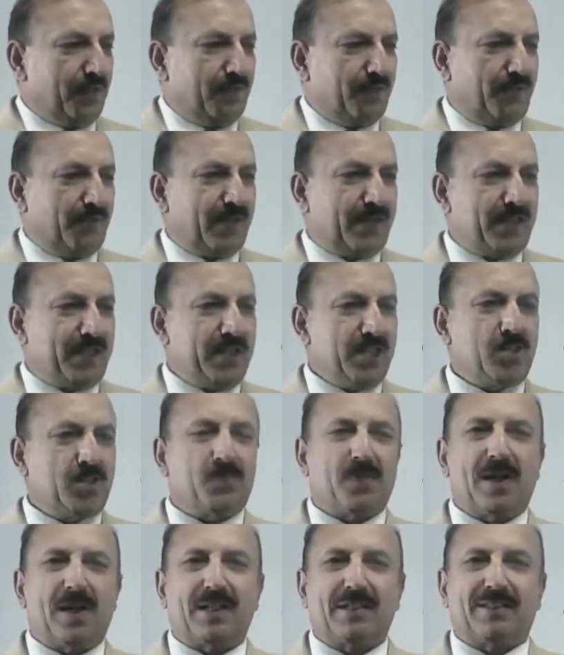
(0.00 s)
For each
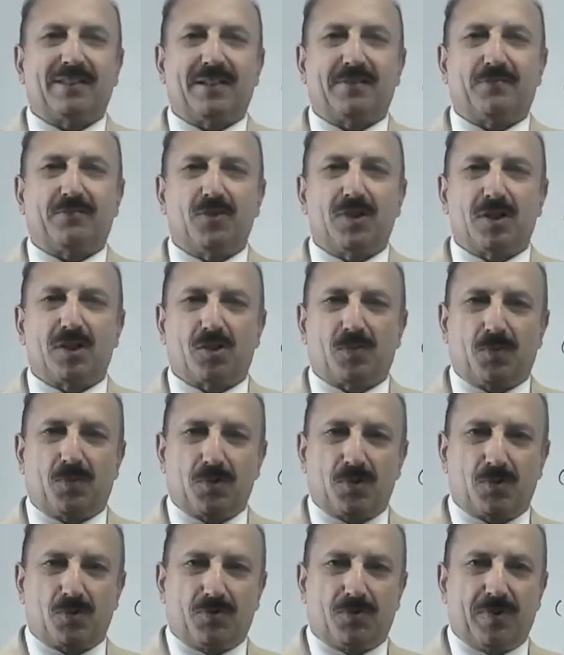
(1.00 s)
part that we are
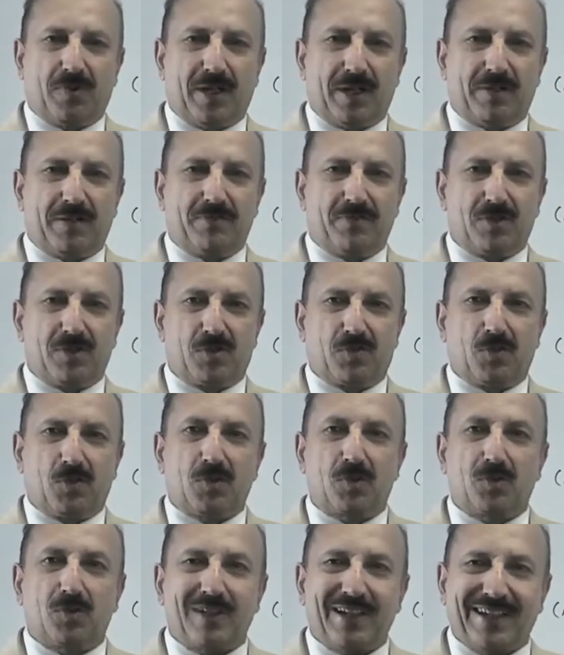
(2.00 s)
supposed to find, we are
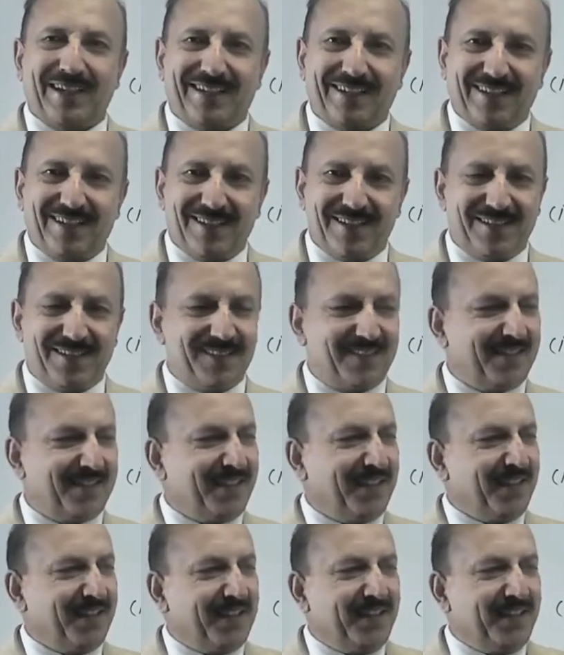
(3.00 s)
supposed to analyze